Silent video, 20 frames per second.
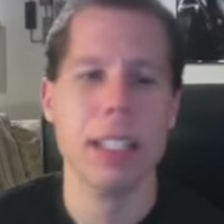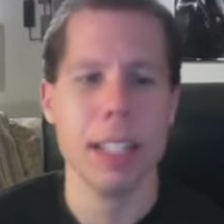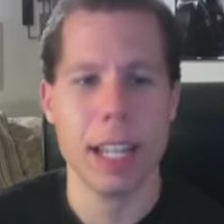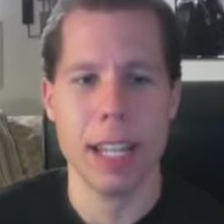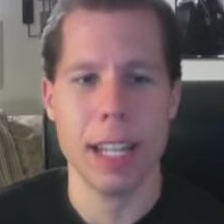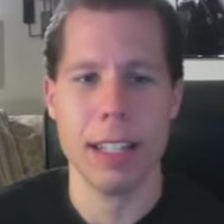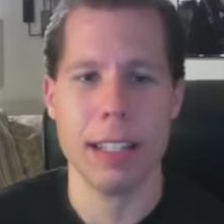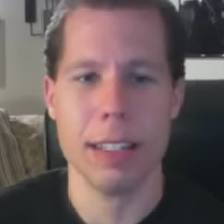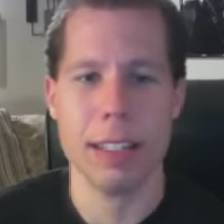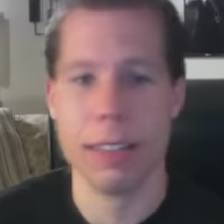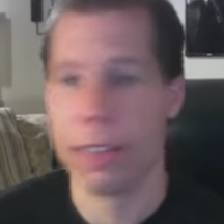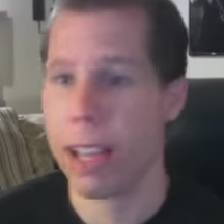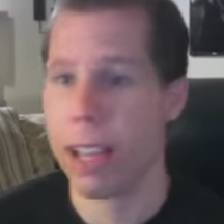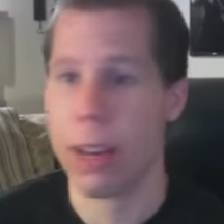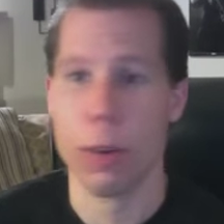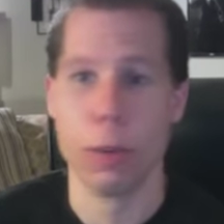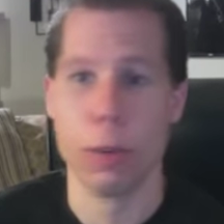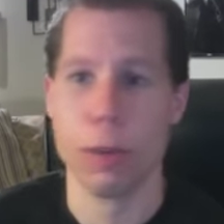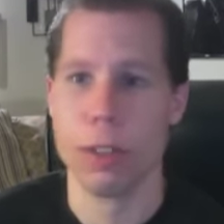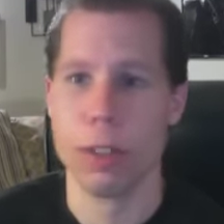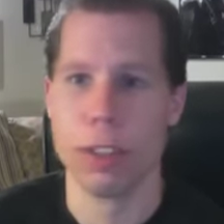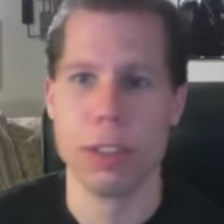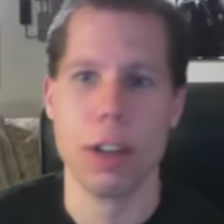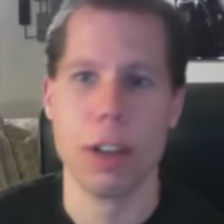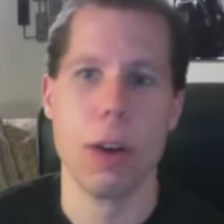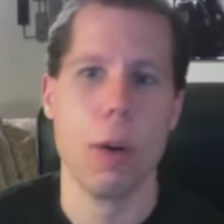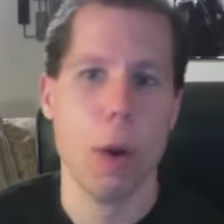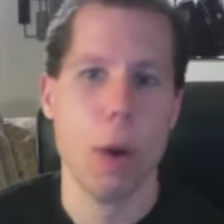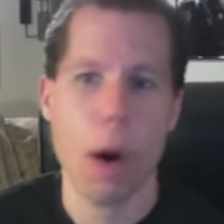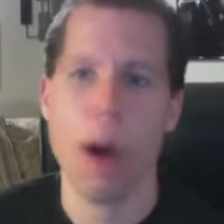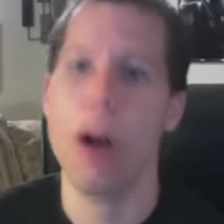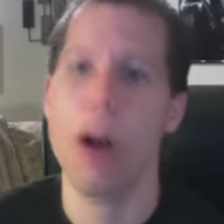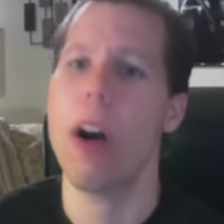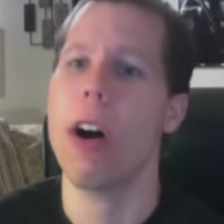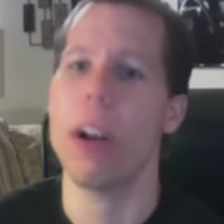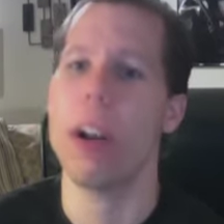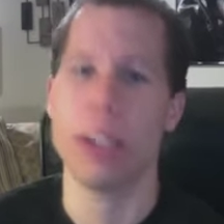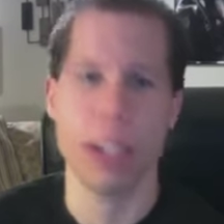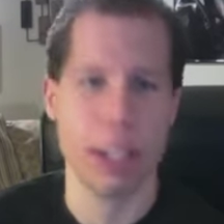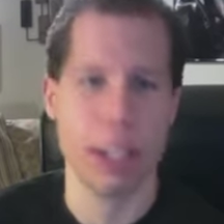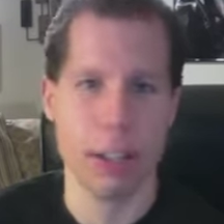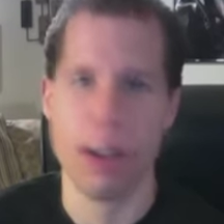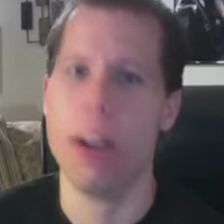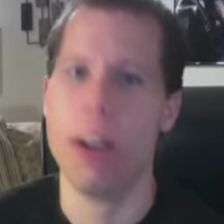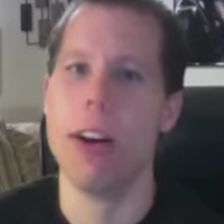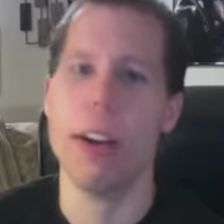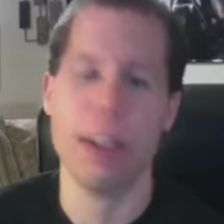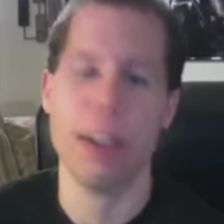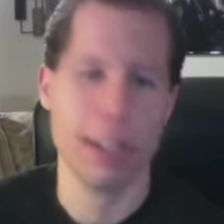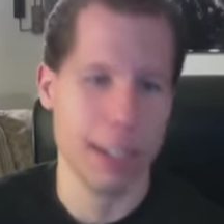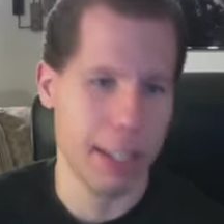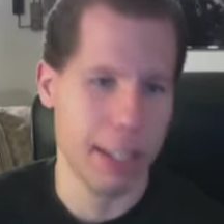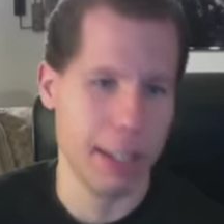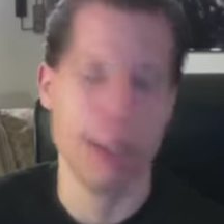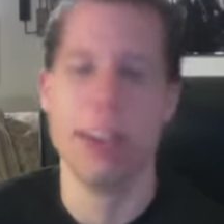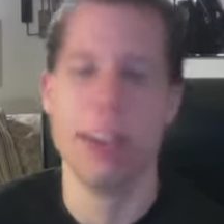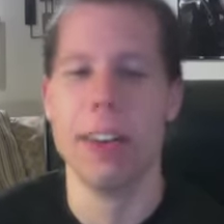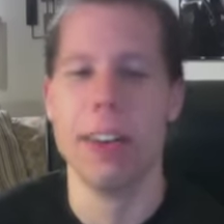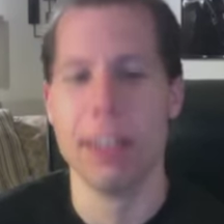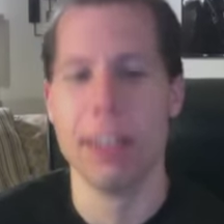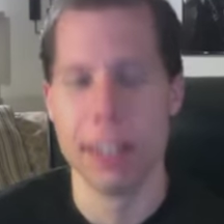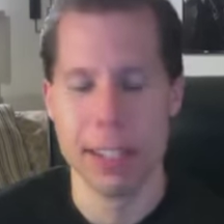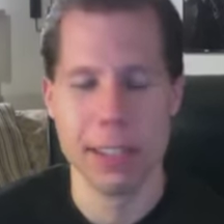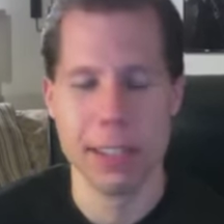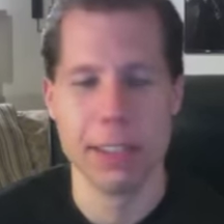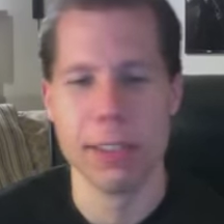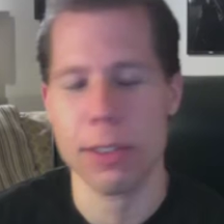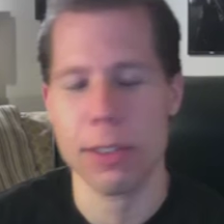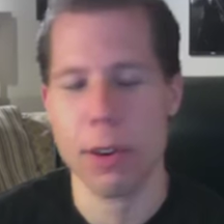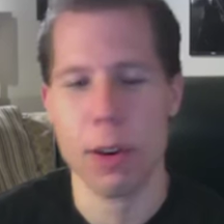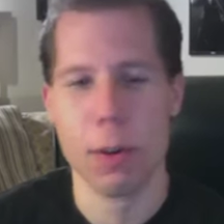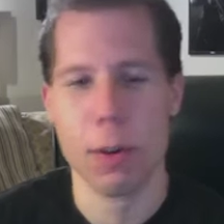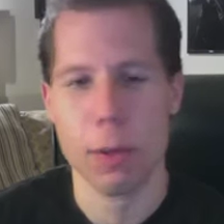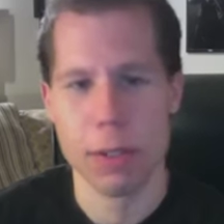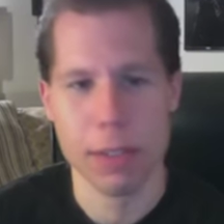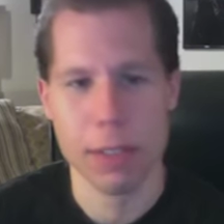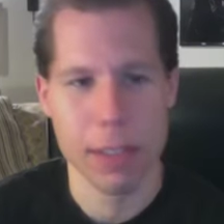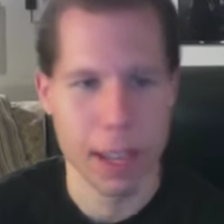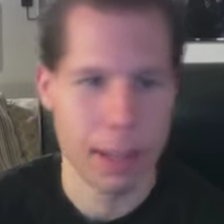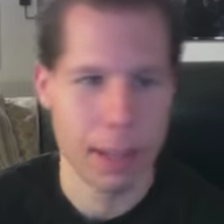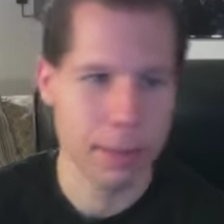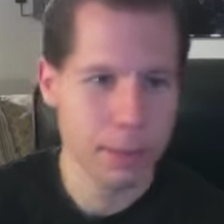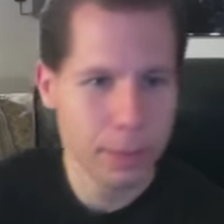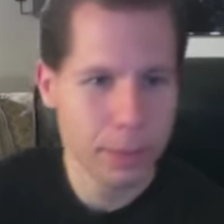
And the cycle will just go on and on and on, as Cesaro would say.